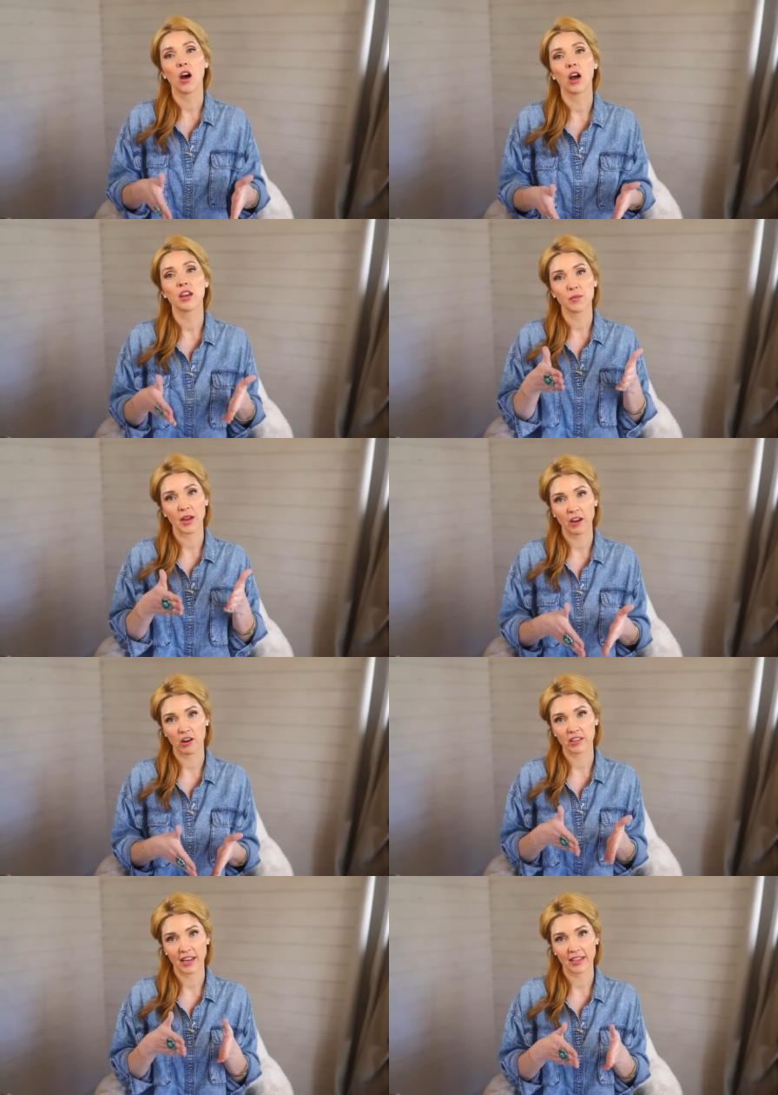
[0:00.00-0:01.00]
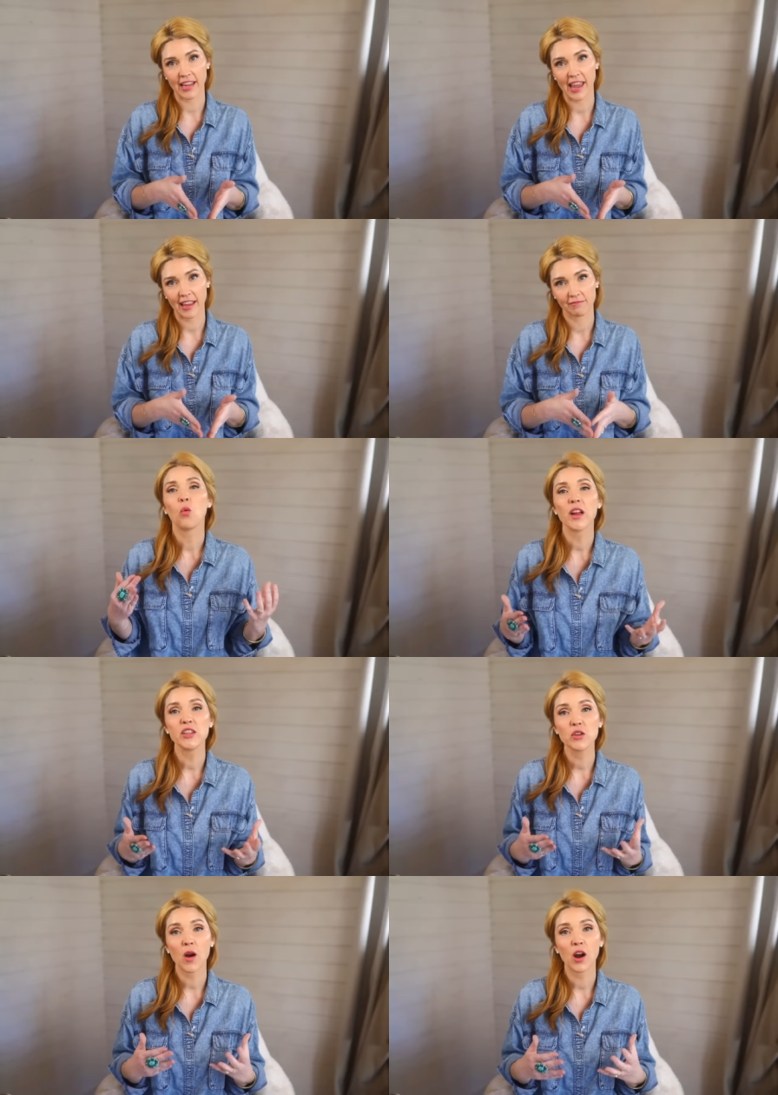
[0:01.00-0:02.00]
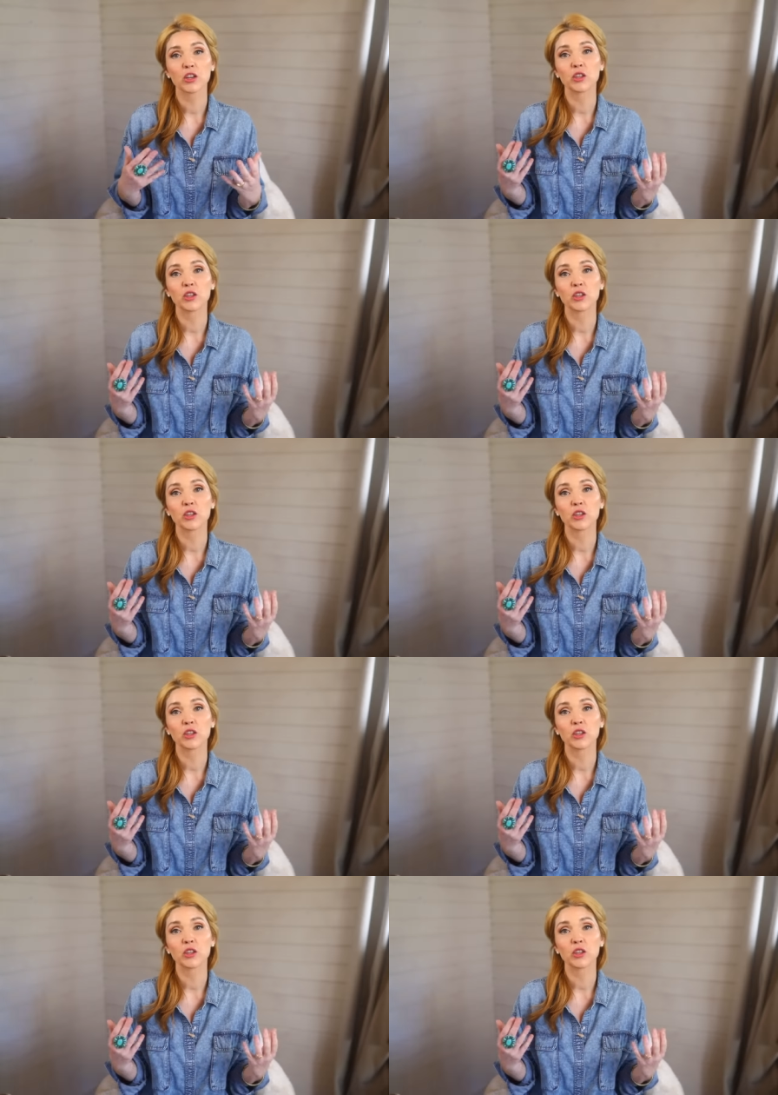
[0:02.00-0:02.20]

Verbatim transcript: on my gardening day. When you are